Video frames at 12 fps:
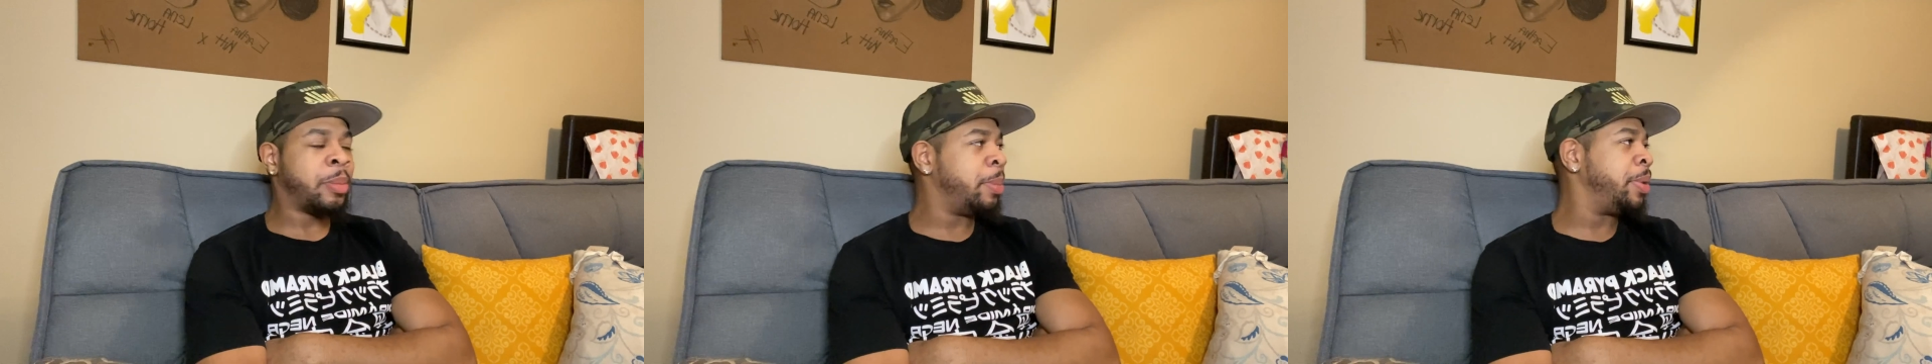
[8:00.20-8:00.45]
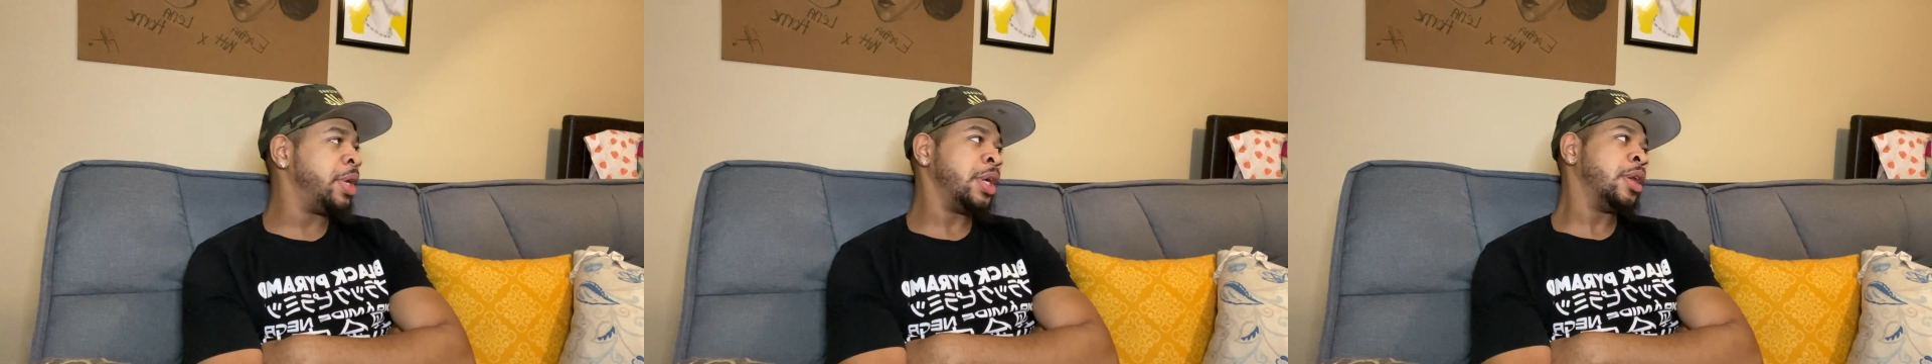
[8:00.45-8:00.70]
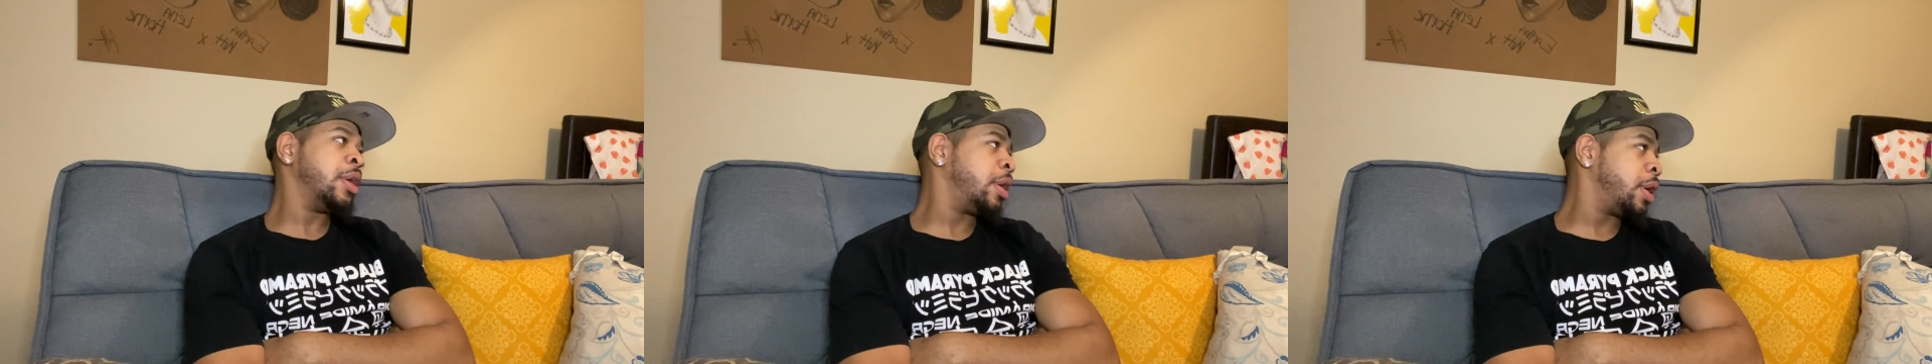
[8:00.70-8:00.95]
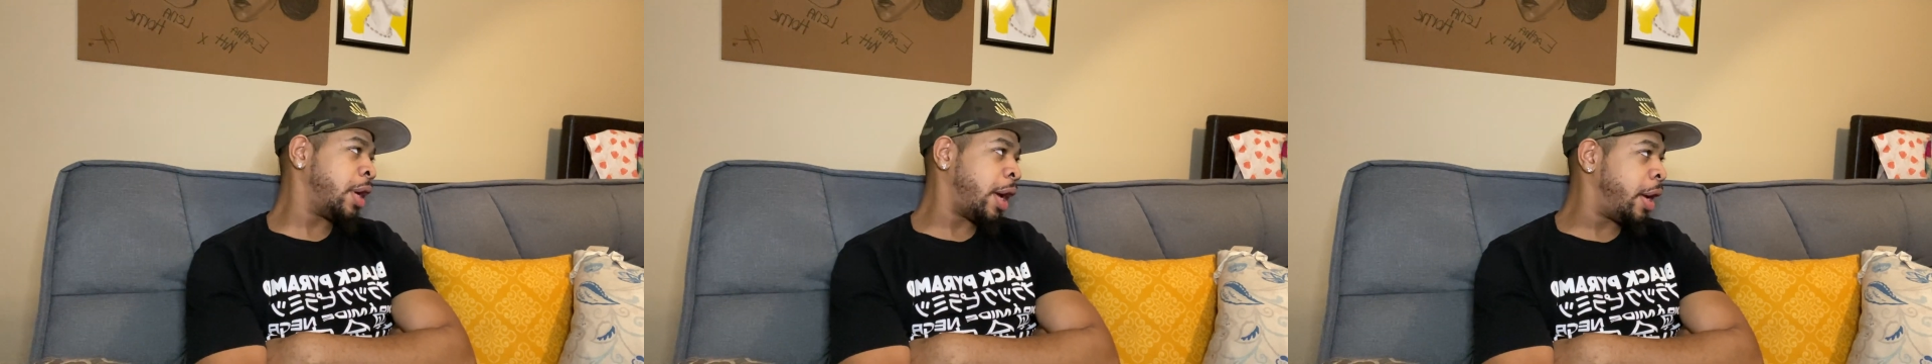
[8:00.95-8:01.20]
the beginning of the
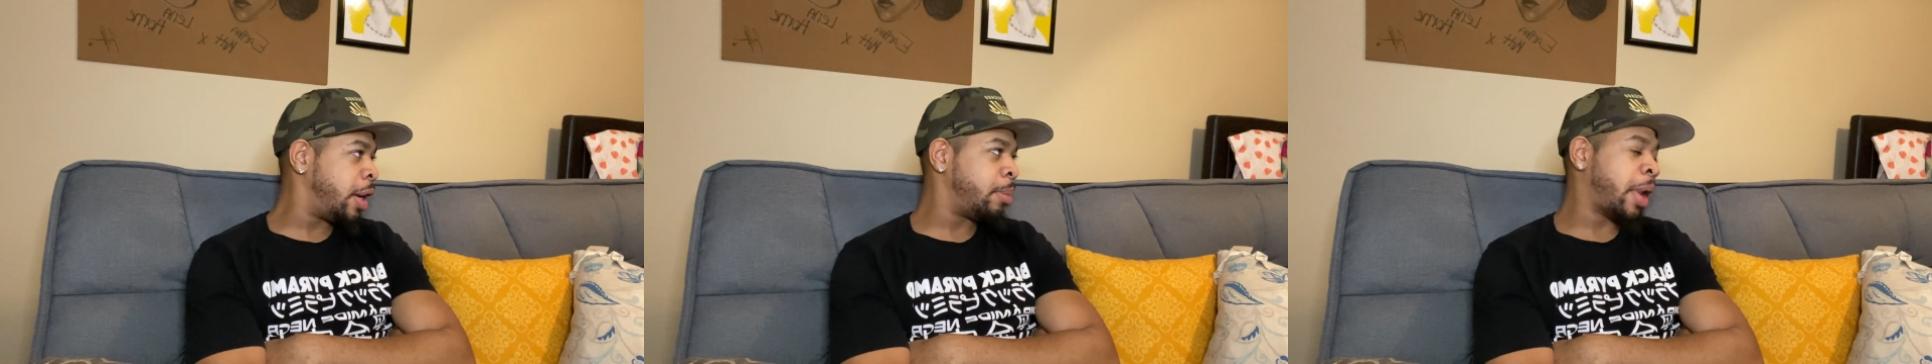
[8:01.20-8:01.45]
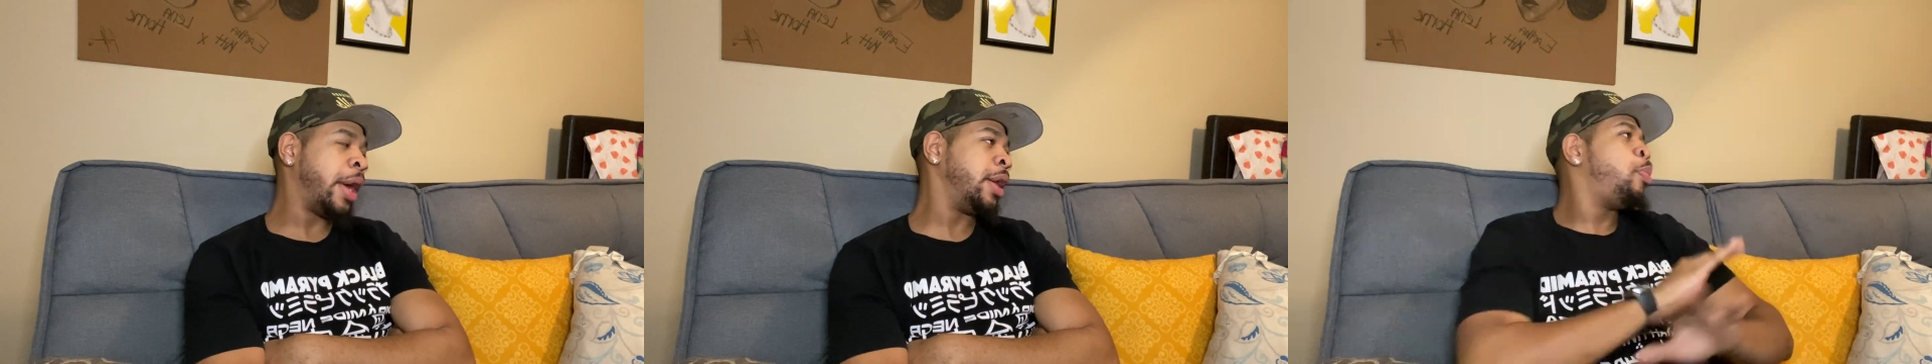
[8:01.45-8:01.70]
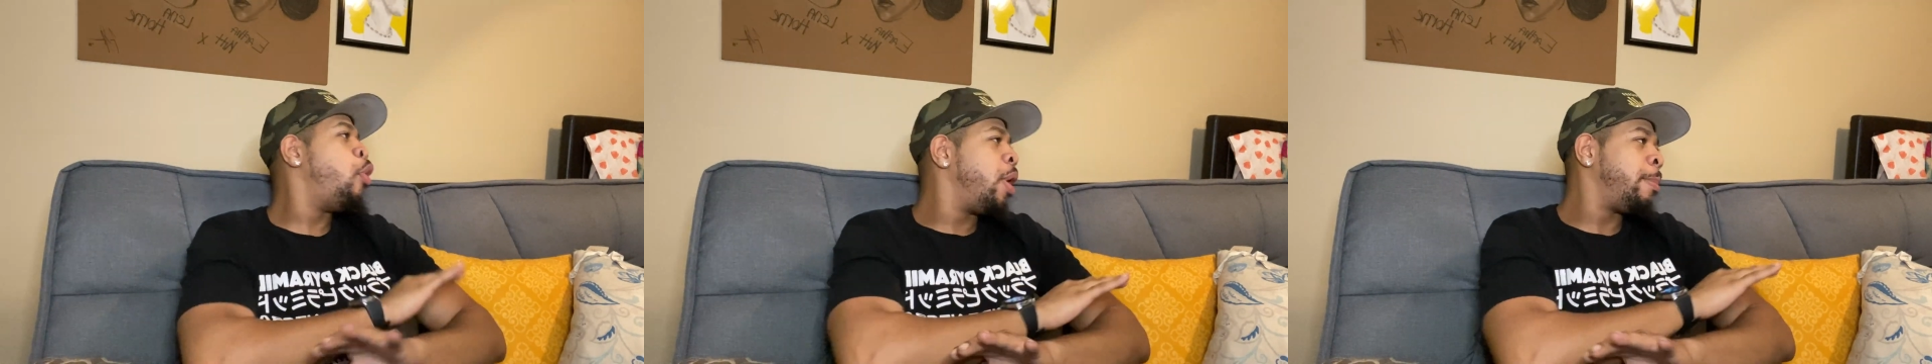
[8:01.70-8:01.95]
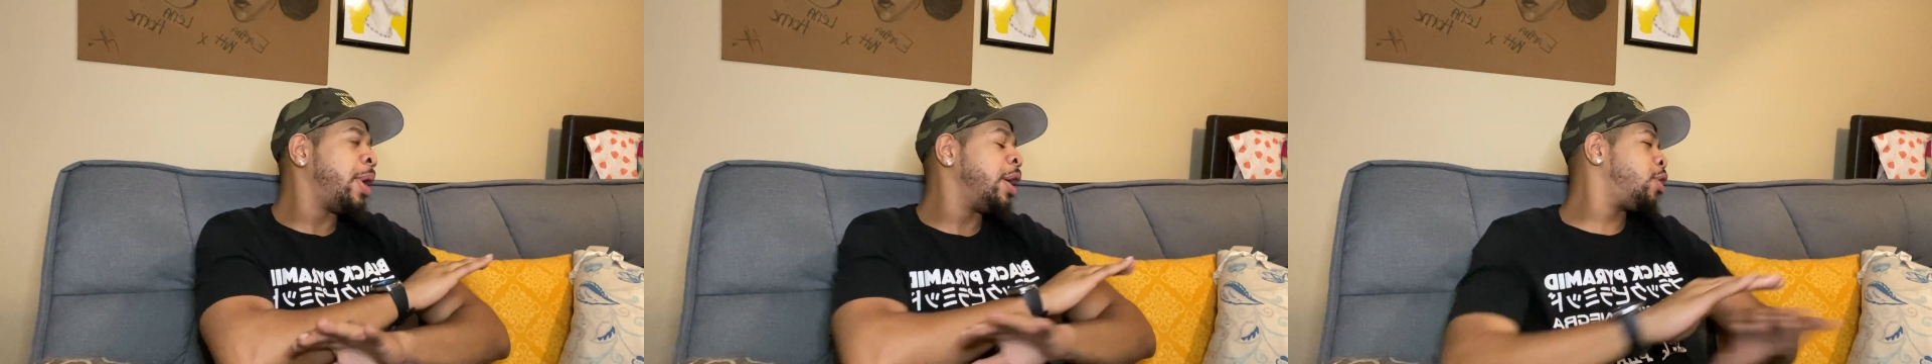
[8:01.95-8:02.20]
game. Like, the
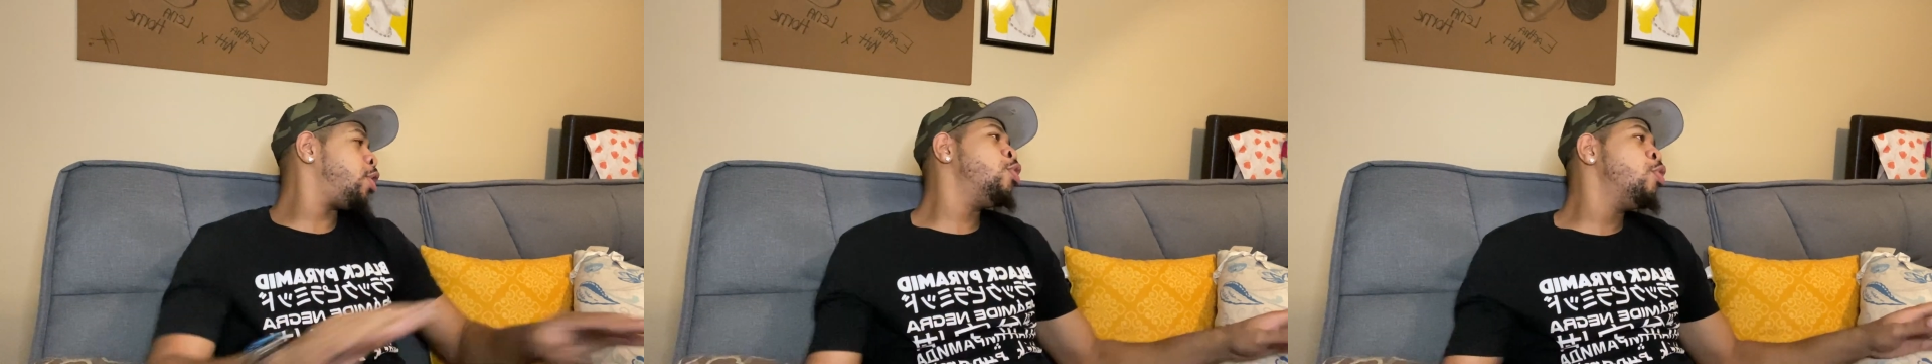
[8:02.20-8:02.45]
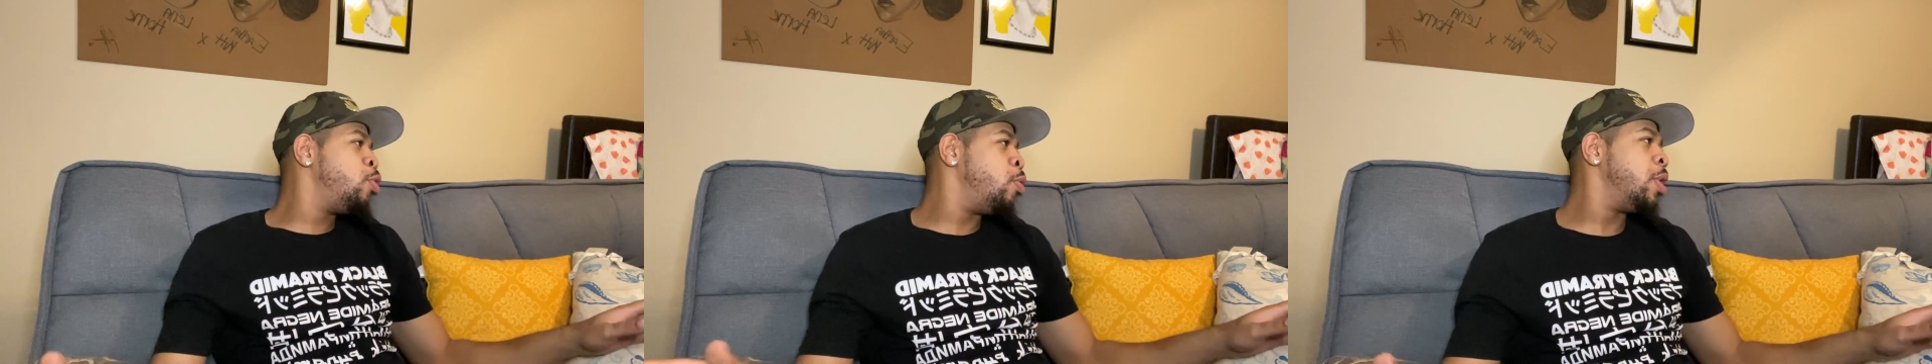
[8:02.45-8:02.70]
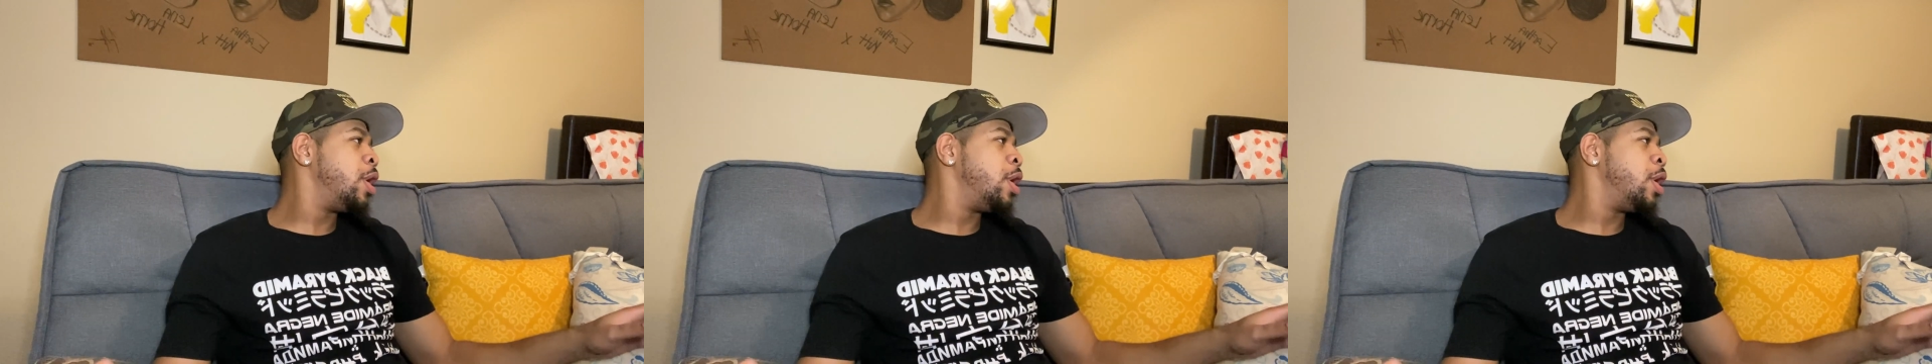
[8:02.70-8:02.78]
point blank cool.